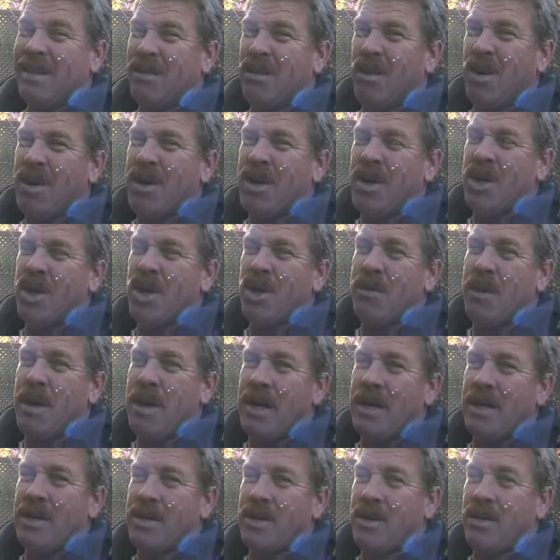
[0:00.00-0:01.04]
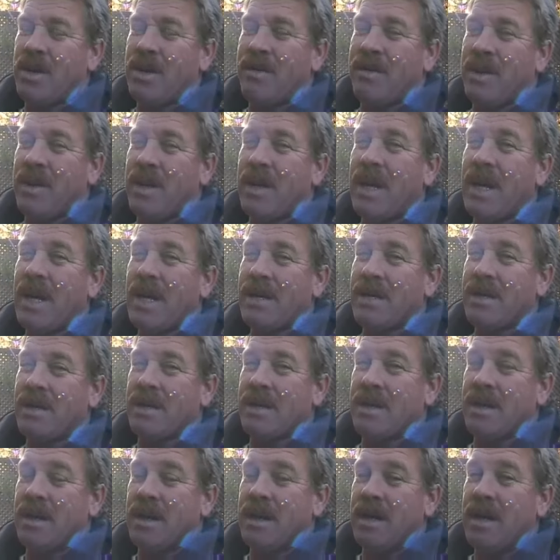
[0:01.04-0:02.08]
1 to 2 minutes or even
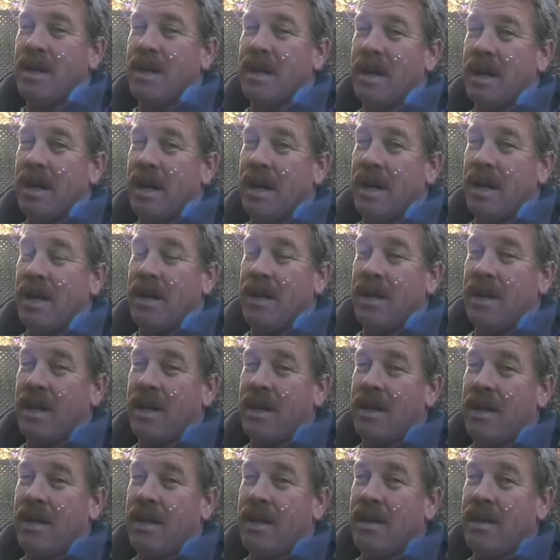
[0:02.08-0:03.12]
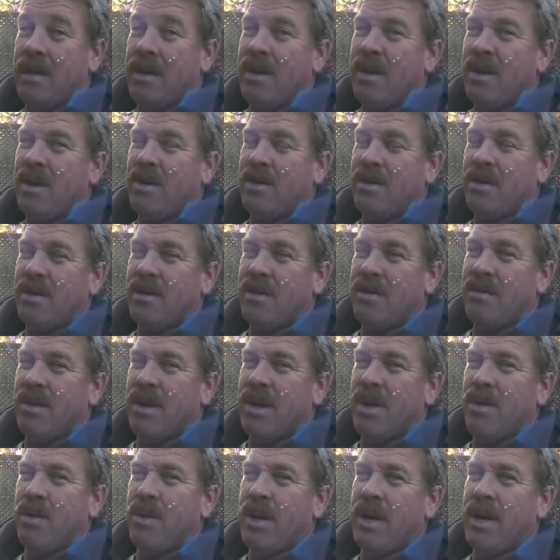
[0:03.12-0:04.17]
less, and then
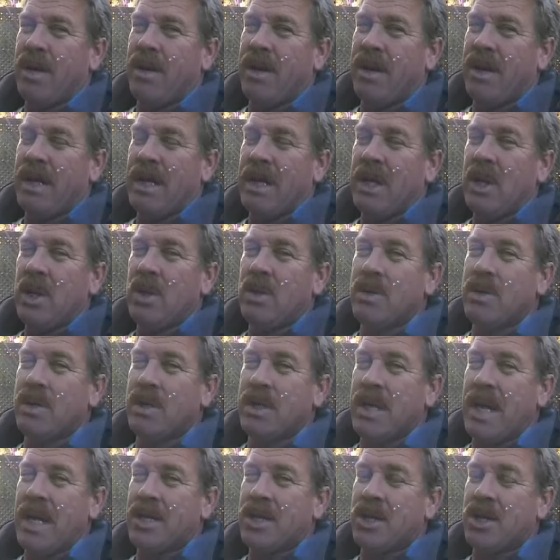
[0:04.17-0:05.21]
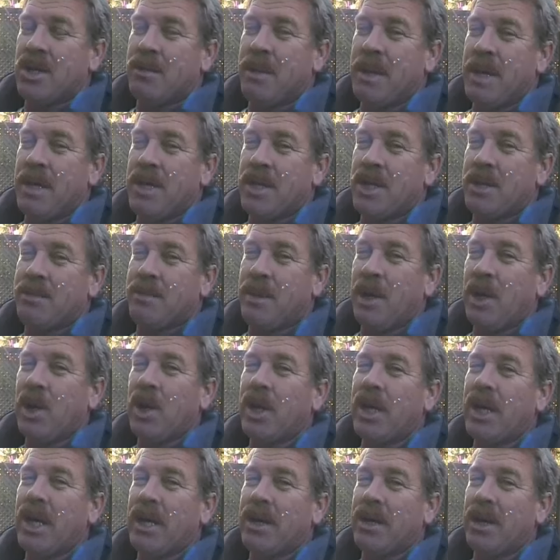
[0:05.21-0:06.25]
right away they lose attention span just by
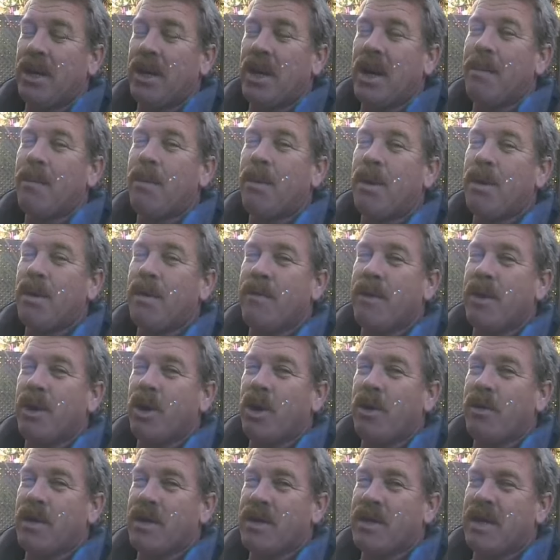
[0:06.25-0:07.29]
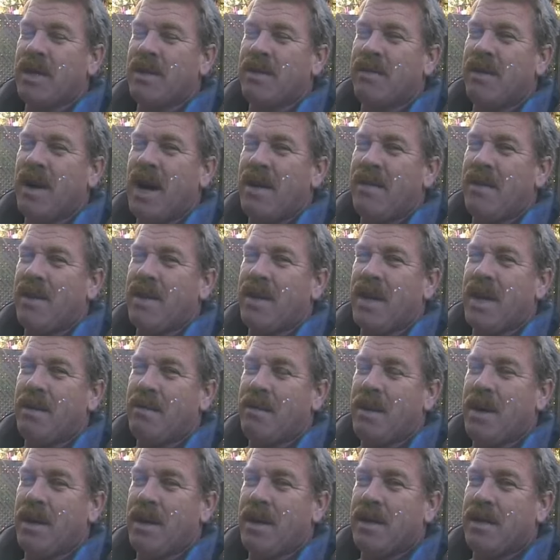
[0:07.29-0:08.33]
looking at the number on the video. If it says 5 or
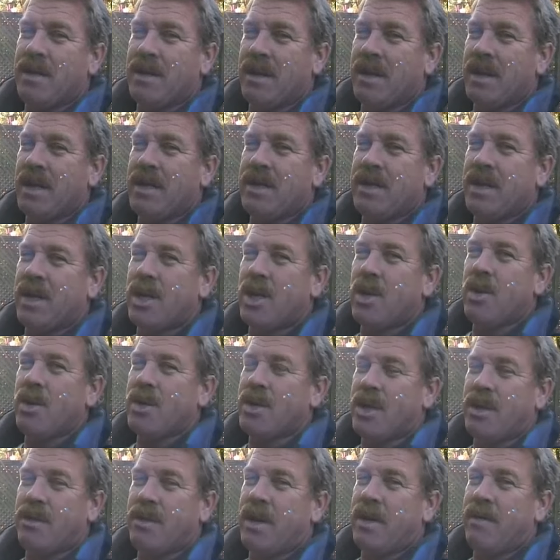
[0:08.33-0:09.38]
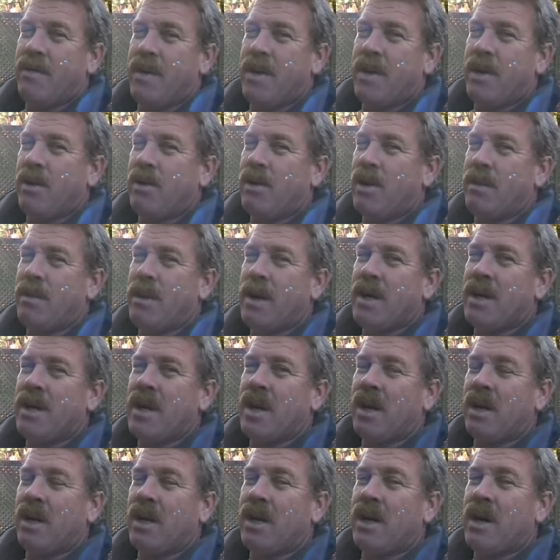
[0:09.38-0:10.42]
10 minutes, unless they know it's a great video, they might
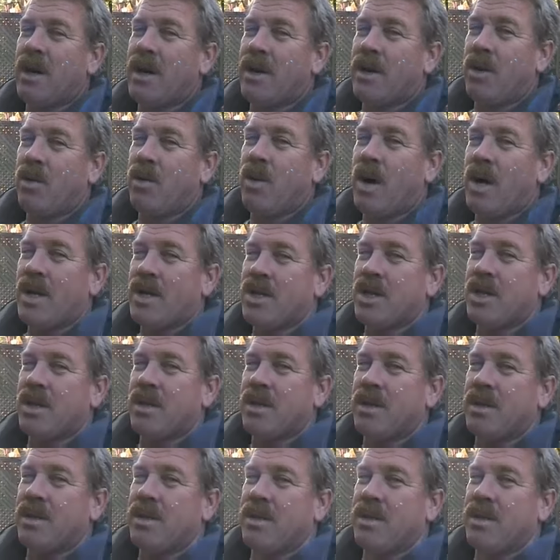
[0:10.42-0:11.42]
not click on it to watch it.